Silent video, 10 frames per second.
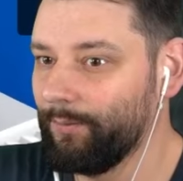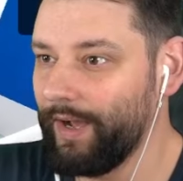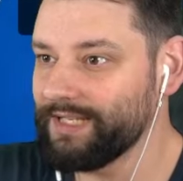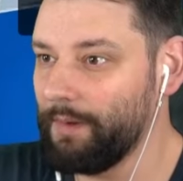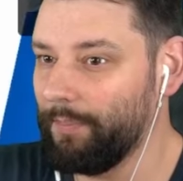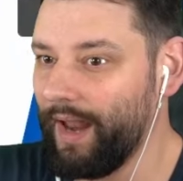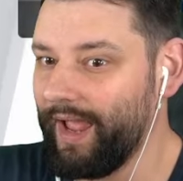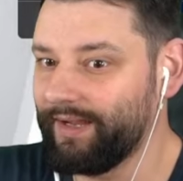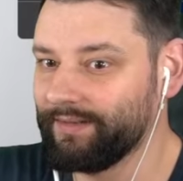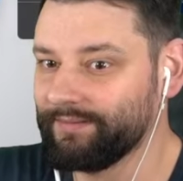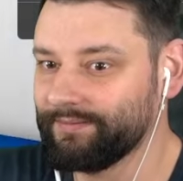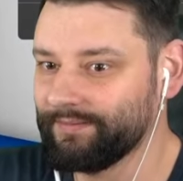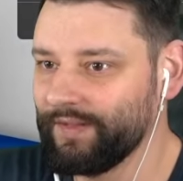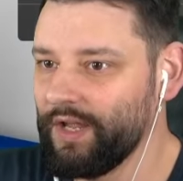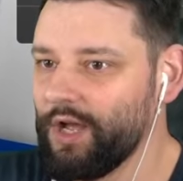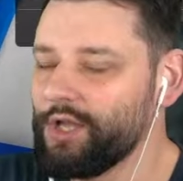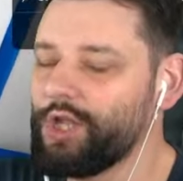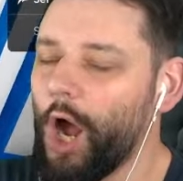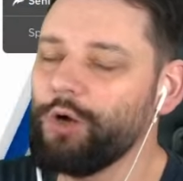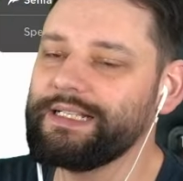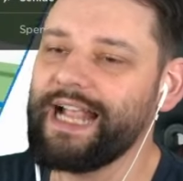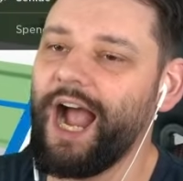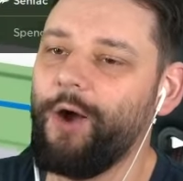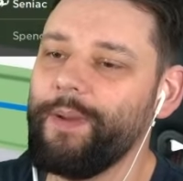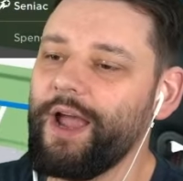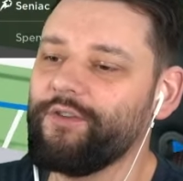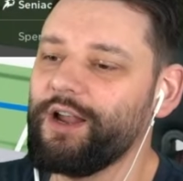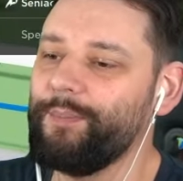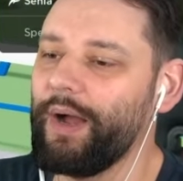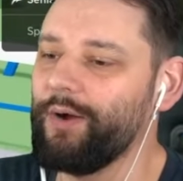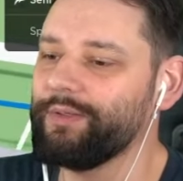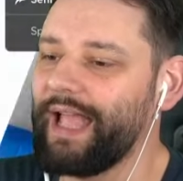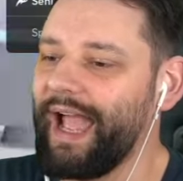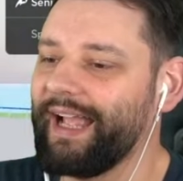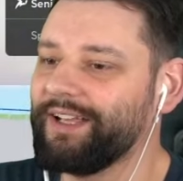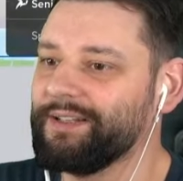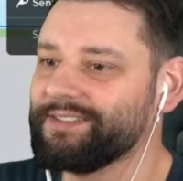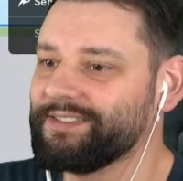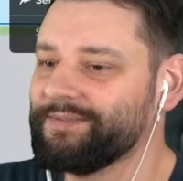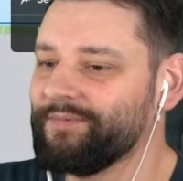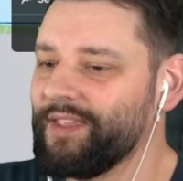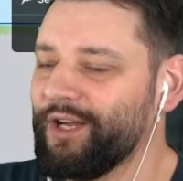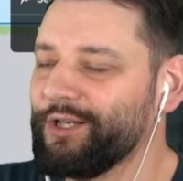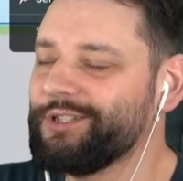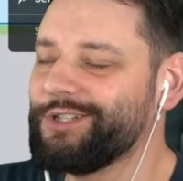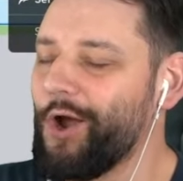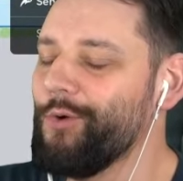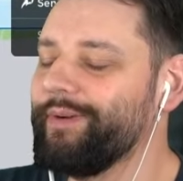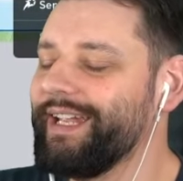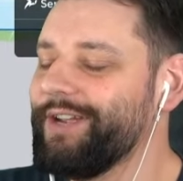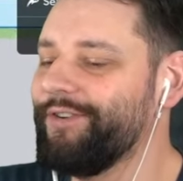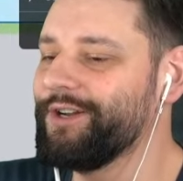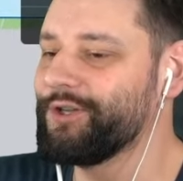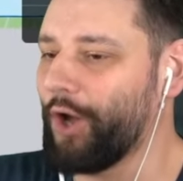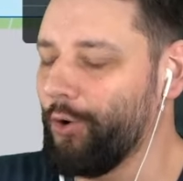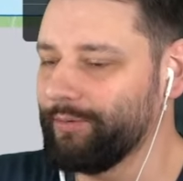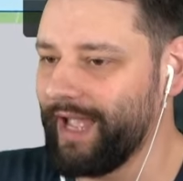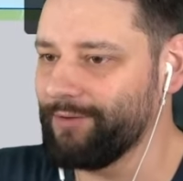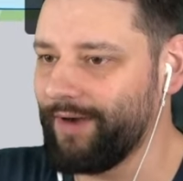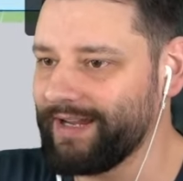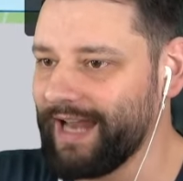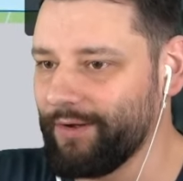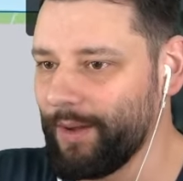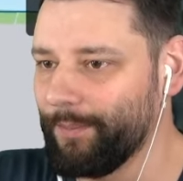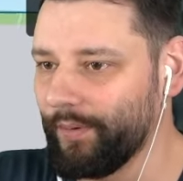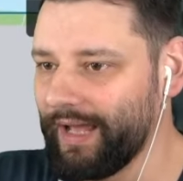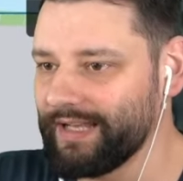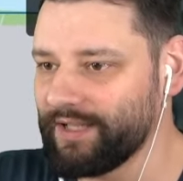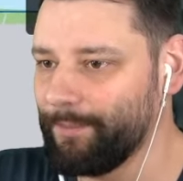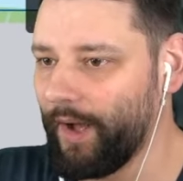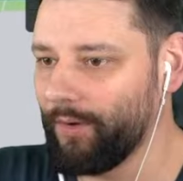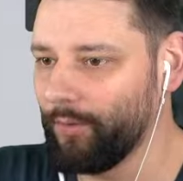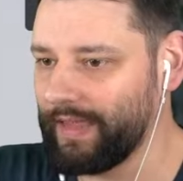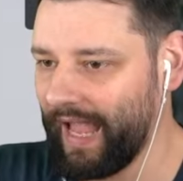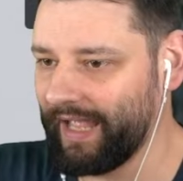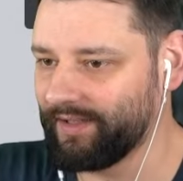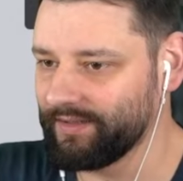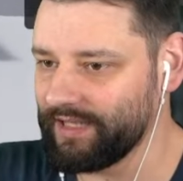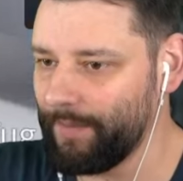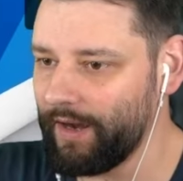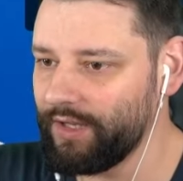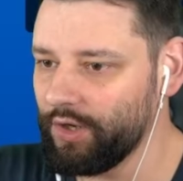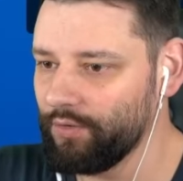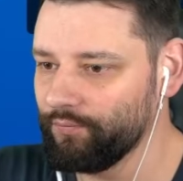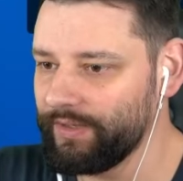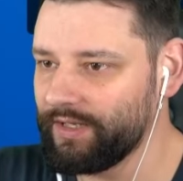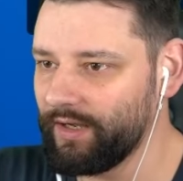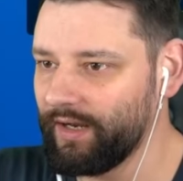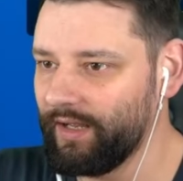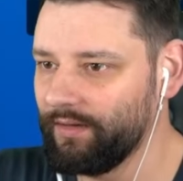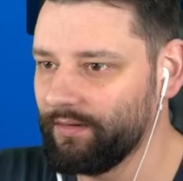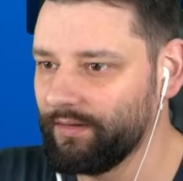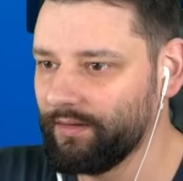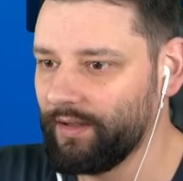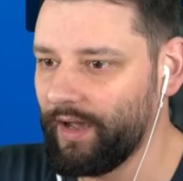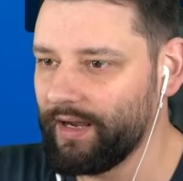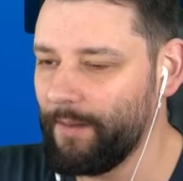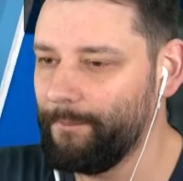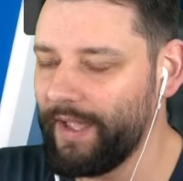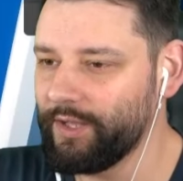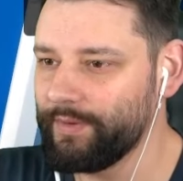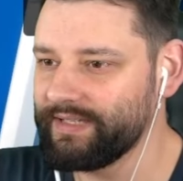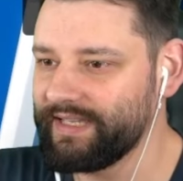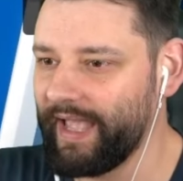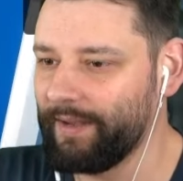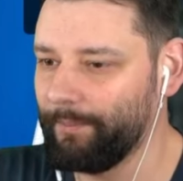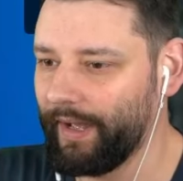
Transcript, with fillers: Where's my plane? Don't tell me i have got to buy all the hangars. Don't even go there right now. Your boy has to buy all the hangars. Apparently you can recolor, and I bet you it's a game